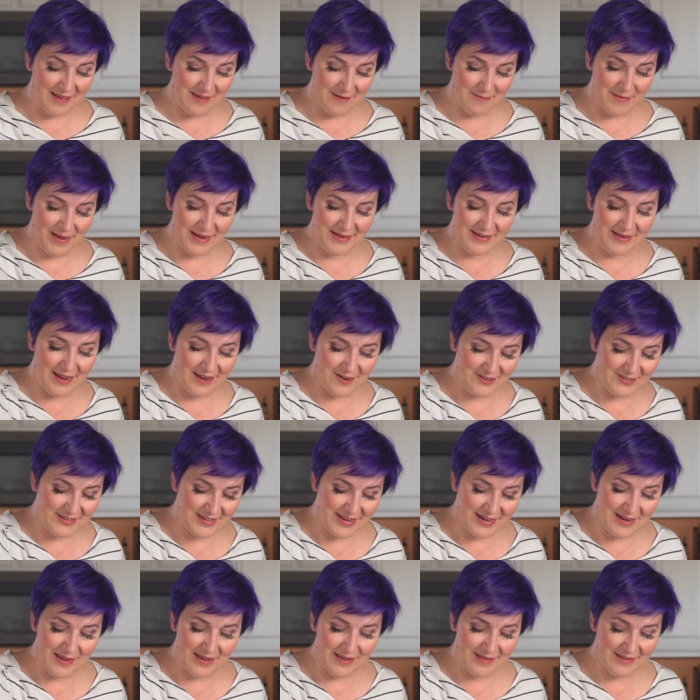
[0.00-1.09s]
My daughter's
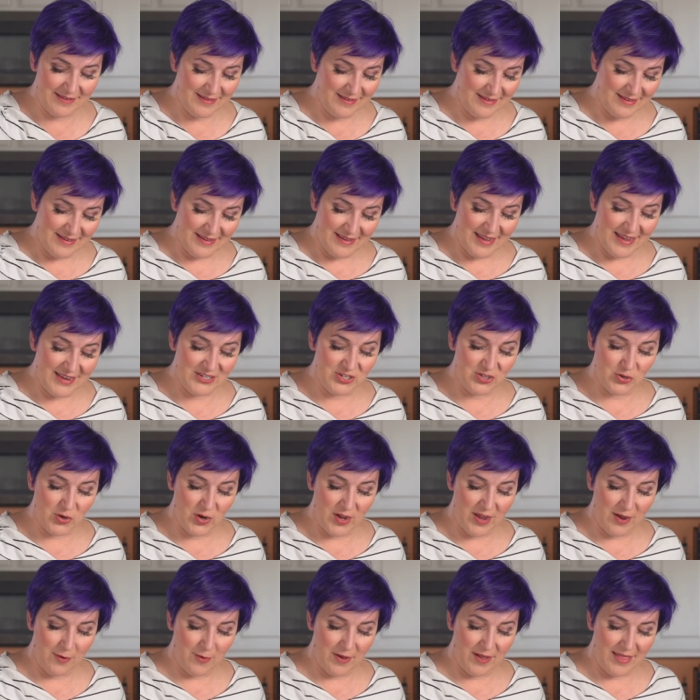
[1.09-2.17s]
gonna enjoy
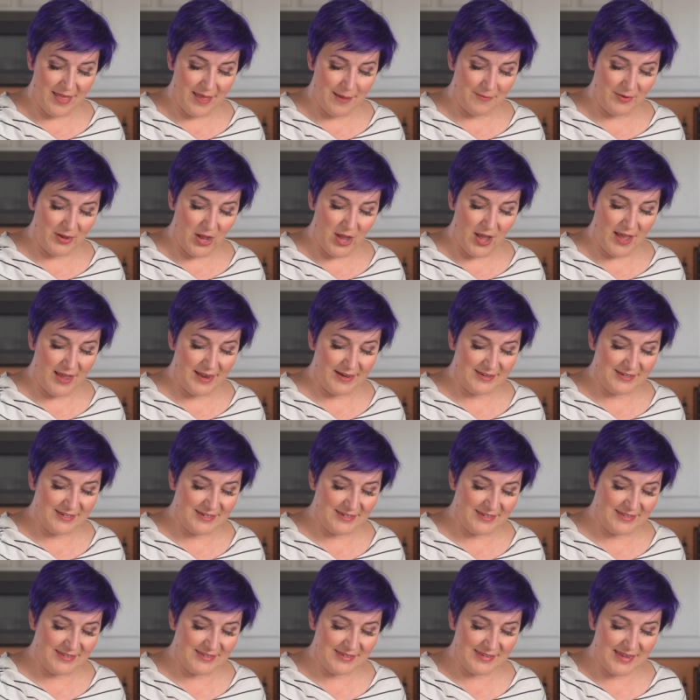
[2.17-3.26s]
it while I'm gone.
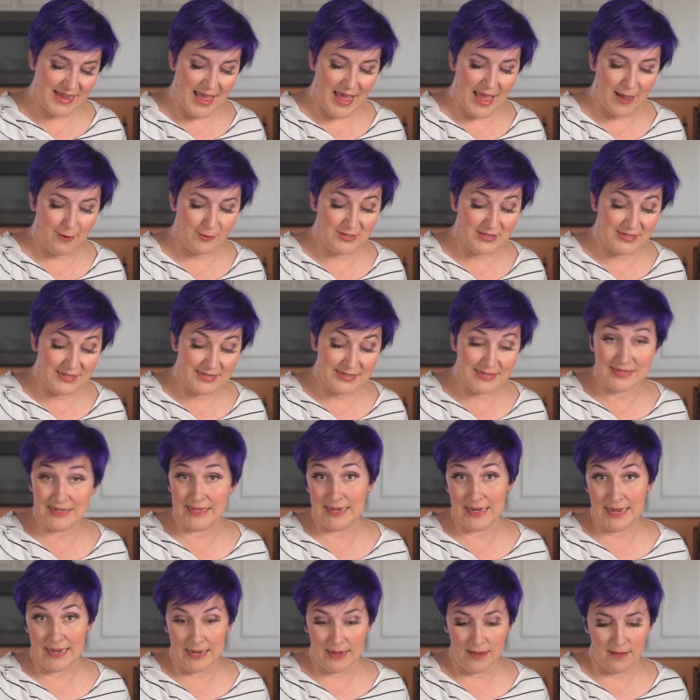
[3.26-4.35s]
She's house
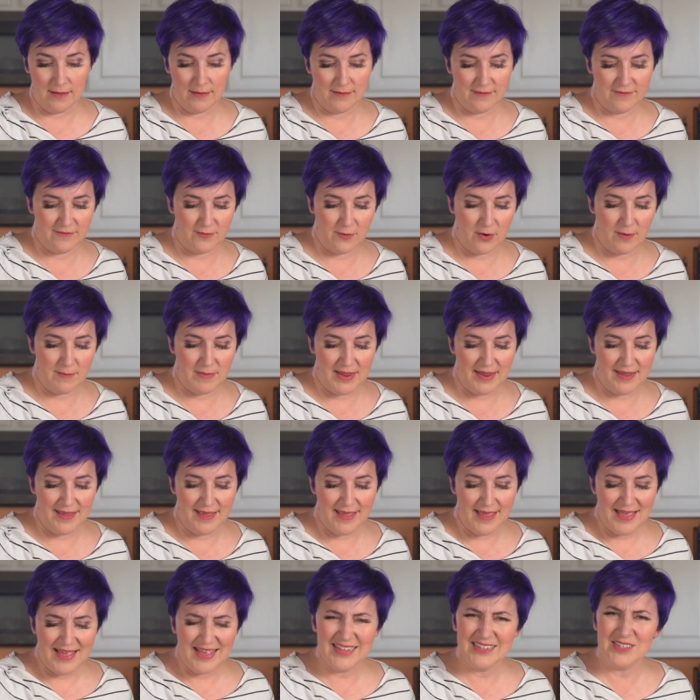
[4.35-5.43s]
sitting for me.
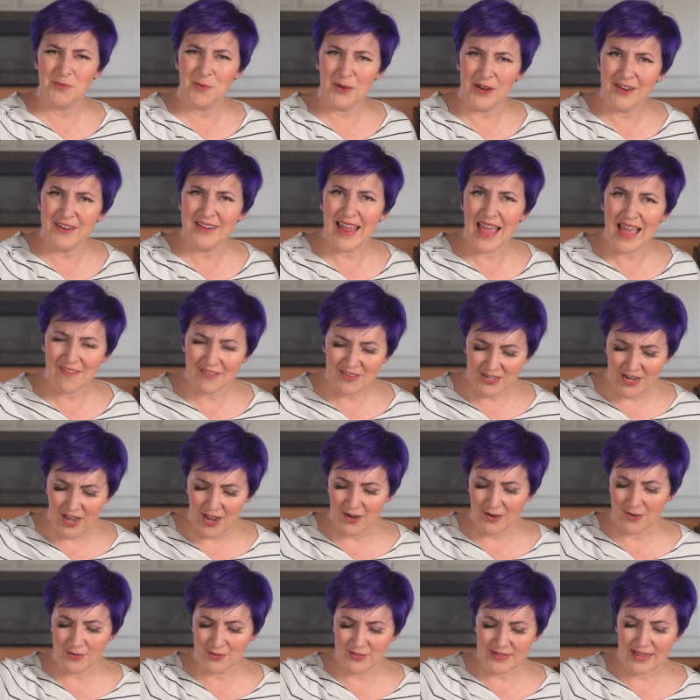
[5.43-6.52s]
It's weird to have a
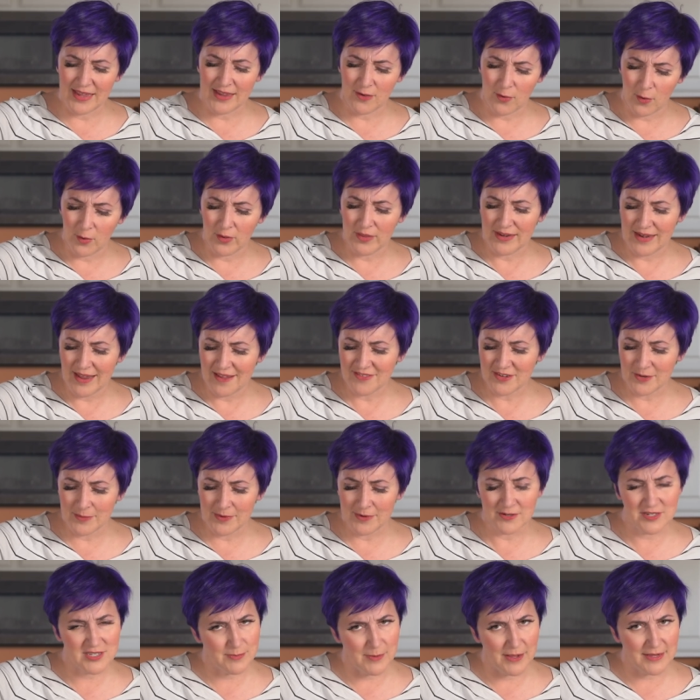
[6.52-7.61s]
daughter who's like old enough to be
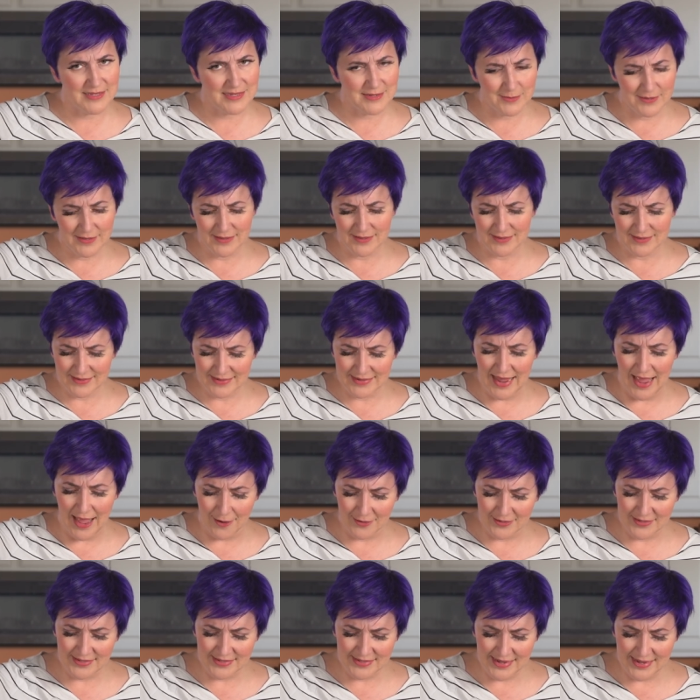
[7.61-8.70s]
responsible to
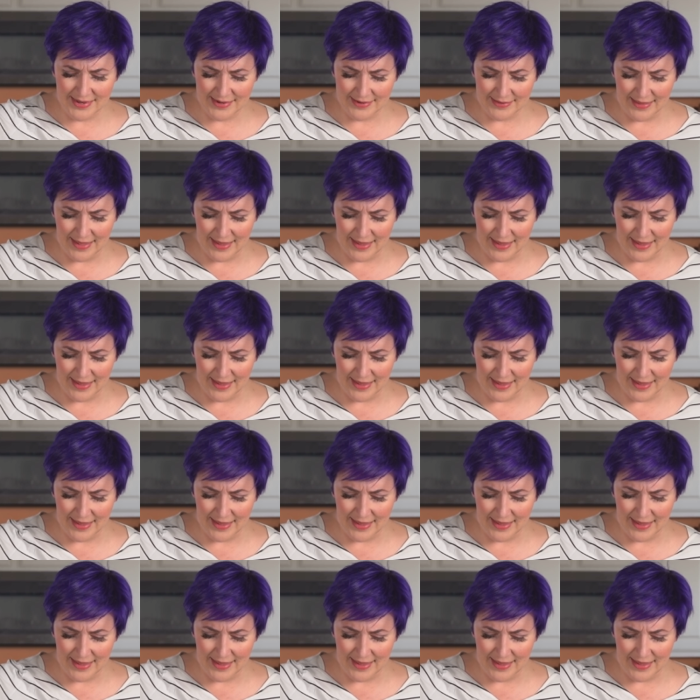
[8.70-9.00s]
house sit.